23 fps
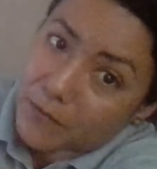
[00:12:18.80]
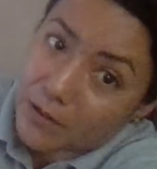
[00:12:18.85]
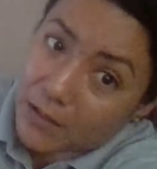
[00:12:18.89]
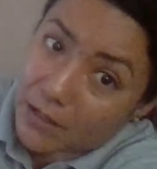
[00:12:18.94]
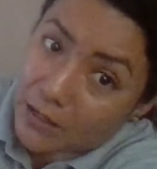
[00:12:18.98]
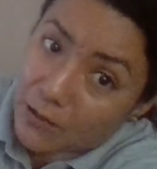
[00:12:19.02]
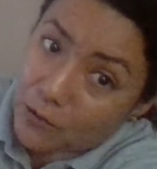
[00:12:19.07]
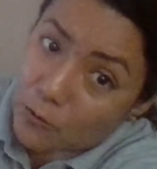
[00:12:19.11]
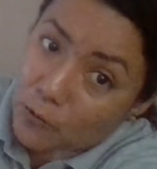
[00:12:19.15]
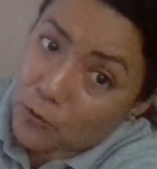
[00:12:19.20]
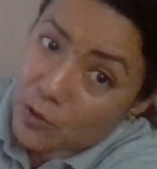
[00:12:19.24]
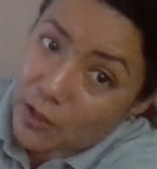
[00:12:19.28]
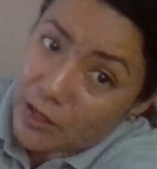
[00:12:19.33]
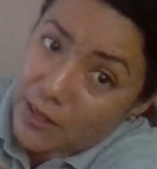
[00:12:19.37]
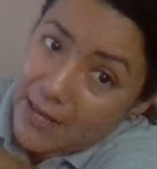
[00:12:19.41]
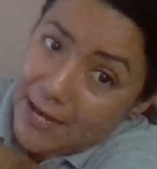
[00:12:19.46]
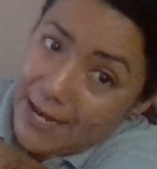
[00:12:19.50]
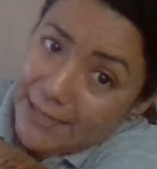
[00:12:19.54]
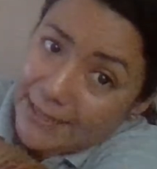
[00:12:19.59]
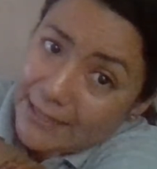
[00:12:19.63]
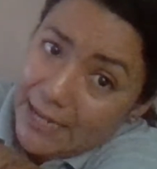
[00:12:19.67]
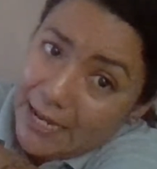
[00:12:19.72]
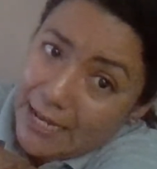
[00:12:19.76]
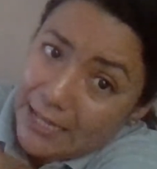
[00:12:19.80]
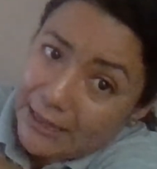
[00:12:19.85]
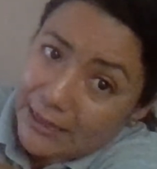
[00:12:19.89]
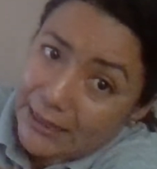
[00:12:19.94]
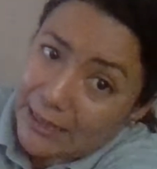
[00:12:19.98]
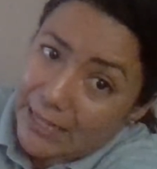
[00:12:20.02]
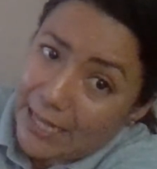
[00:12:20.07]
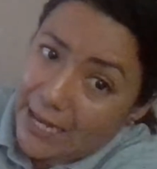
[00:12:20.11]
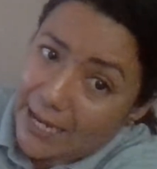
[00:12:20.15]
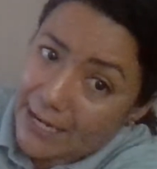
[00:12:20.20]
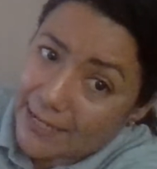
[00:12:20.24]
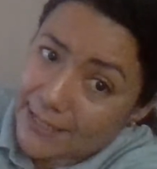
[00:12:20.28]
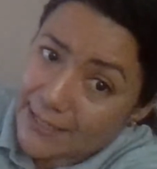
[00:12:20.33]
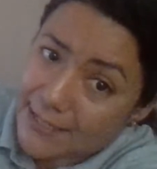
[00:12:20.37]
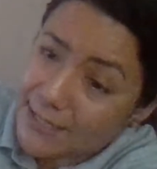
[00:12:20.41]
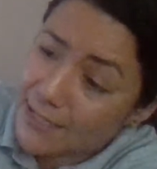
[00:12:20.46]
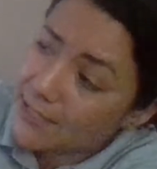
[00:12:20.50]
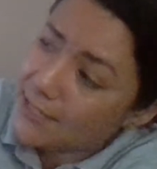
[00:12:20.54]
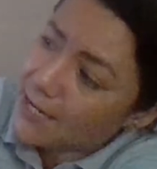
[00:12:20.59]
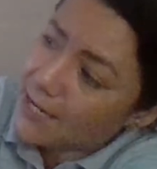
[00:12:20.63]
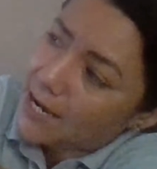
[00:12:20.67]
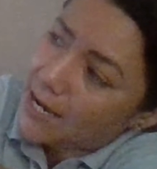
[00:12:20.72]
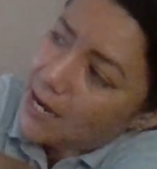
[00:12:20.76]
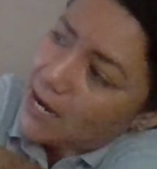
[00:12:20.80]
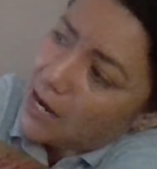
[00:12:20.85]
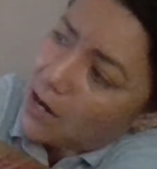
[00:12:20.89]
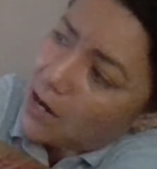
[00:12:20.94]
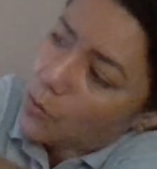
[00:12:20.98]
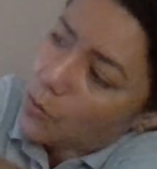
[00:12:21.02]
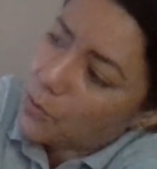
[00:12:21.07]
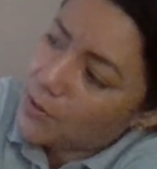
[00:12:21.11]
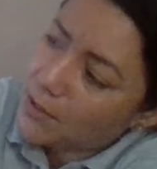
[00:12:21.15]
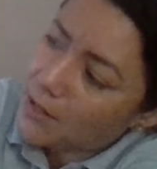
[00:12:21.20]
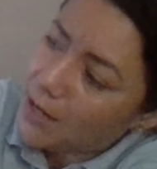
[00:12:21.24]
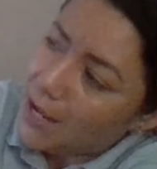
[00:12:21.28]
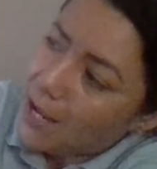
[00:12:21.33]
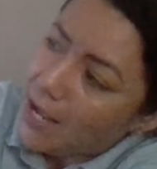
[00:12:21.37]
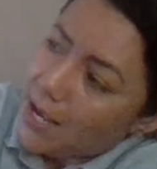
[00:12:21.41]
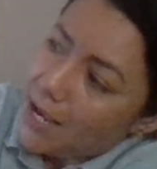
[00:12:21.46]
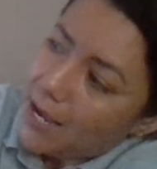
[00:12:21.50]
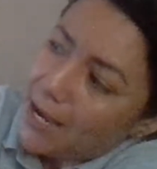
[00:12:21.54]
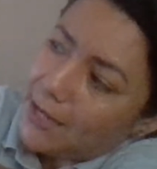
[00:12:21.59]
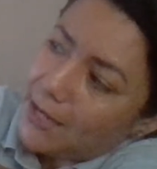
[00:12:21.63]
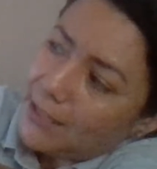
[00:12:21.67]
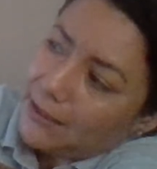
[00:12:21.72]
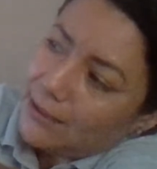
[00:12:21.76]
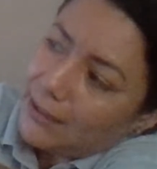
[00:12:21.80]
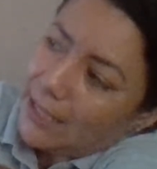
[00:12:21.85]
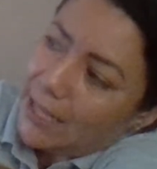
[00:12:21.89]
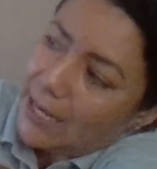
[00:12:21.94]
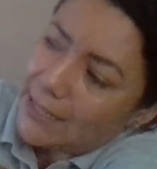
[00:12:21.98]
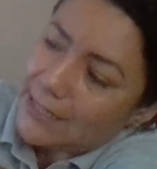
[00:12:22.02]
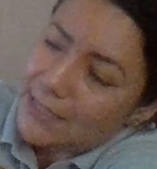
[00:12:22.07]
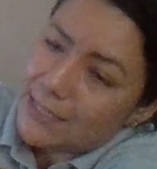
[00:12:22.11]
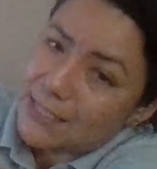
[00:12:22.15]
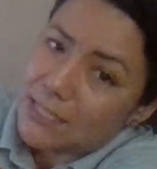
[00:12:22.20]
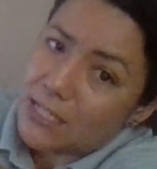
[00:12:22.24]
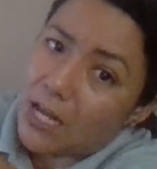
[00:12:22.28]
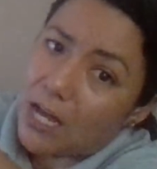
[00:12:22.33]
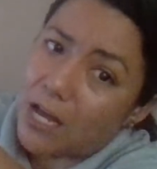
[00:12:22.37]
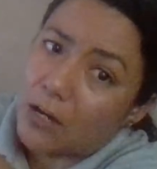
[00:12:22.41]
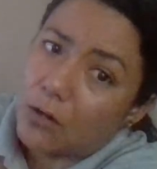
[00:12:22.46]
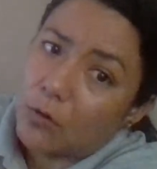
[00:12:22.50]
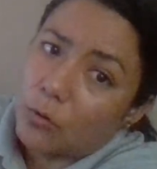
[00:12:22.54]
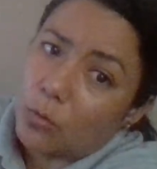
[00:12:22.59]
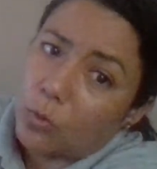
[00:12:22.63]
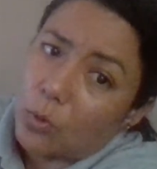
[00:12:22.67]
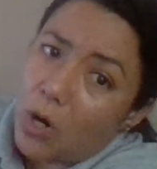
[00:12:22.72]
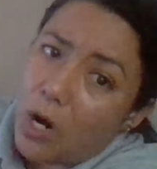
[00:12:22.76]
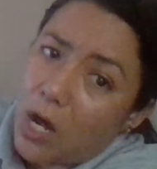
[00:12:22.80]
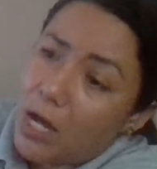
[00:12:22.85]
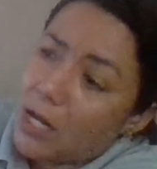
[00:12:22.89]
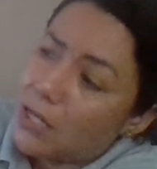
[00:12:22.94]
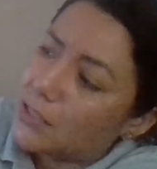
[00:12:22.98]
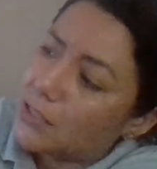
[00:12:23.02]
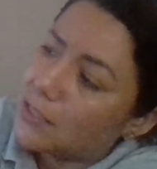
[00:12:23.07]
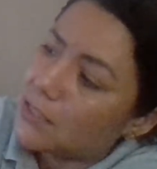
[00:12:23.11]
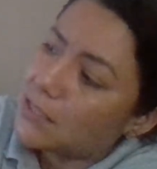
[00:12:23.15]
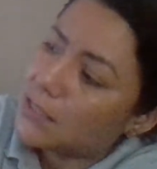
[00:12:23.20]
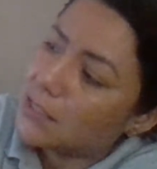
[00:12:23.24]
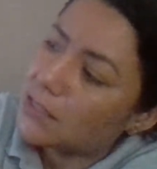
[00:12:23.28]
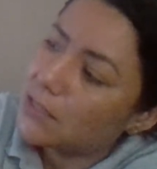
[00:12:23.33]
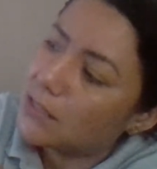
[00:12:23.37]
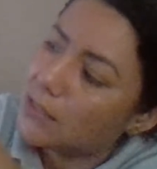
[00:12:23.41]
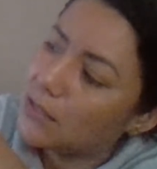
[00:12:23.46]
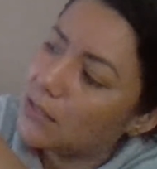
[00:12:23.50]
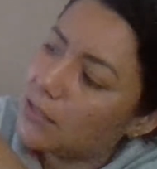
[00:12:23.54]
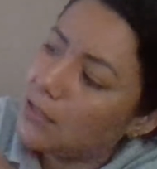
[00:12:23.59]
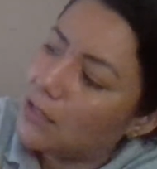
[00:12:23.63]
Can you see that? Lines down and lines across.